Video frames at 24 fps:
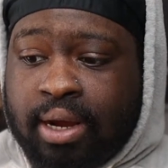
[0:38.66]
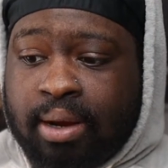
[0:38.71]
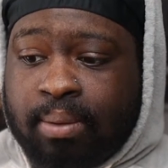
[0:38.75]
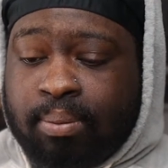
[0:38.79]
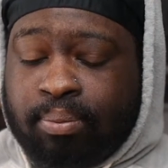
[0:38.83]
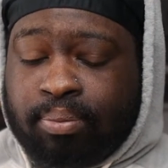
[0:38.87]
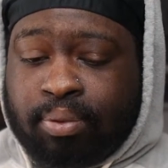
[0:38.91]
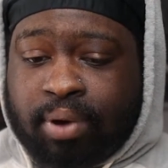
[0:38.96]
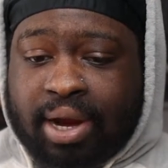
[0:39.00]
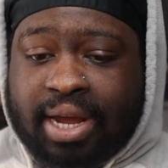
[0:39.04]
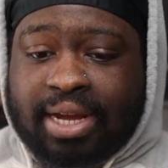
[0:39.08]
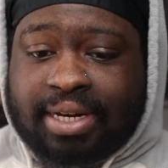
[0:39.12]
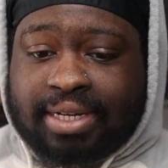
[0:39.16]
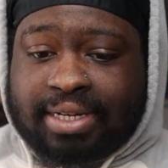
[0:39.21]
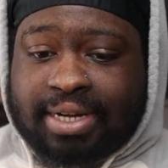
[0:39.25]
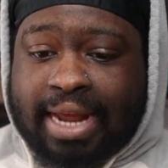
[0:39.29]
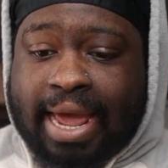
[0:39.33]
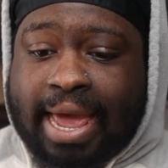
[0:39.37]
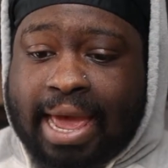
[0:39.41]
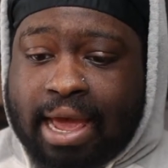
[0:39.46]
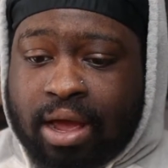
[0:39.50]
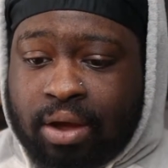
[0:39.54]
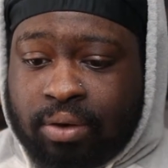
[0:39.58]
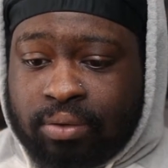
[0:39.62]
break
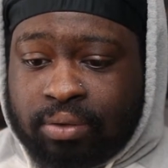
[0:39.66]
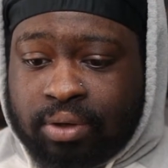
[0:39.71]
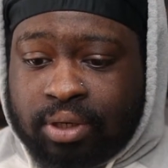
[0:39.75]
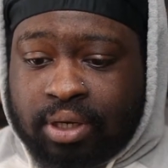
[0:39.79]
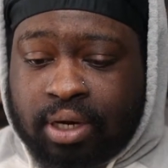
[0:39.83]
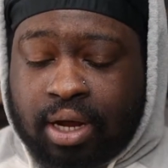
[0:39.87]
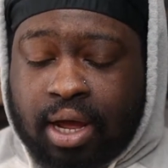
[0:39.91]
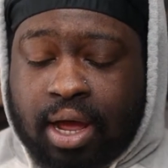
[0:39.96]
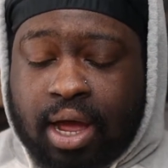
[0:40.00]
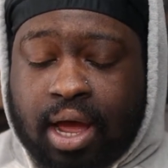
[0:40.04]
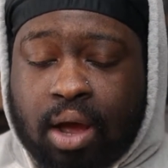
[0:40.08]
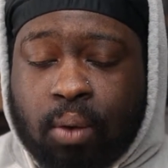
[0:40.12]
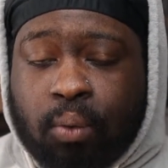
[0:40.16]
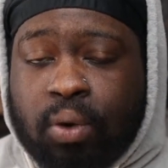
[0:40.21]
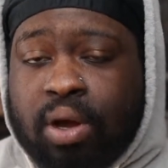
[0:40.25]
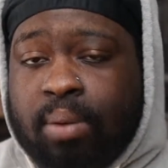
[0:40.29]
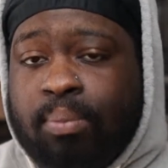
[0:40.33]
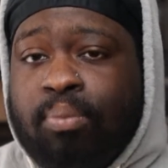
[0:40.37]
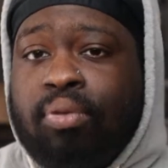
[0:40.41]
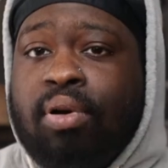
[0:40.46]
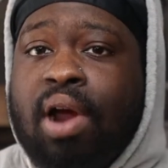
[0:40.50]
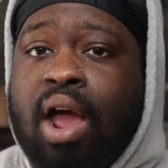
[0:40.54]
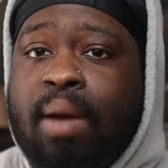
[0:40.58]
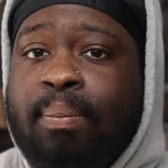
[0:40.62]
down
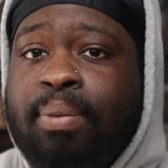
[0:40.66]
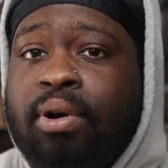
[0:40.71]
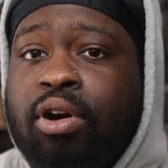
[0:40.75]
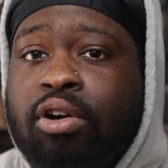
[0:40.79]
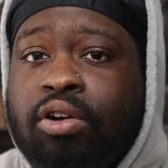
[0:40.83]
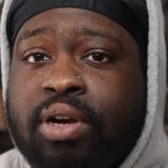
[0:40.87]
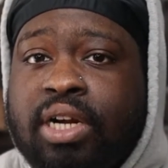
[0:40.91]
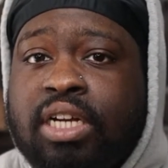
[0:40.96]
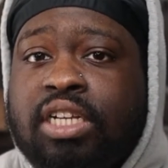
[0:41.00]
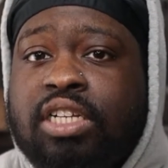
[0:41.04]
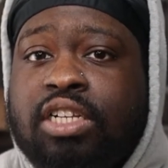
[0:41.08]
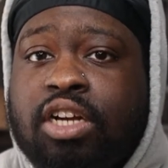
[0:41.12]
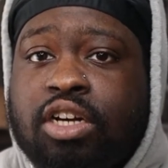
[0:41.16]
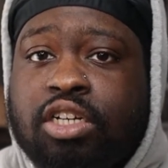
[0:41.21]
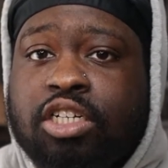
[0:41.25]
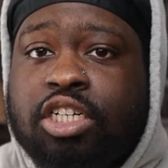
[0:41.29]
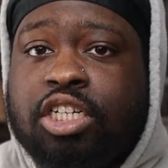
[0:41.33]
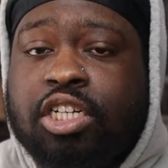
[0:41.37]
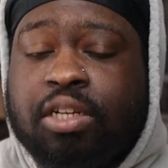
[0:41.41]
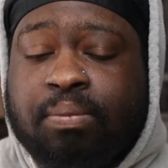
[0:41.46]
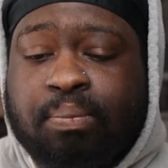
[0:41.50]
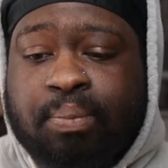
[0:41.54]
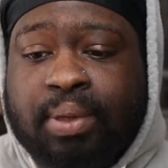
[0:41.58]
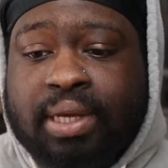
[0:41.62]
what proper research
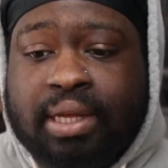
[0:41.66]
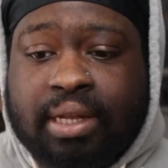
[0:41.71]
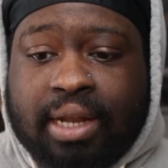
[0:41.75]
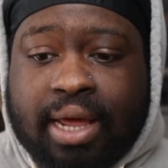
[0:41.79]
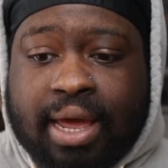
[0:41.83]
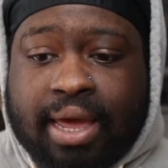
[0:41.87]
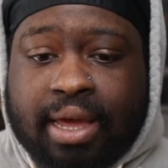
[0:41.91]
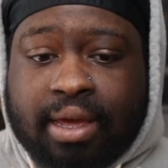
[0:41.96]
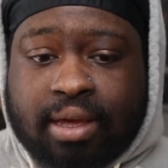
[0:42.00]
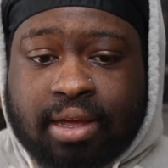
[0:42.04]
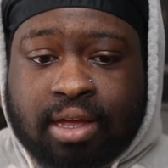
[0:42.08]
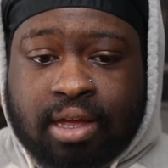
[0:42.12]
should be like.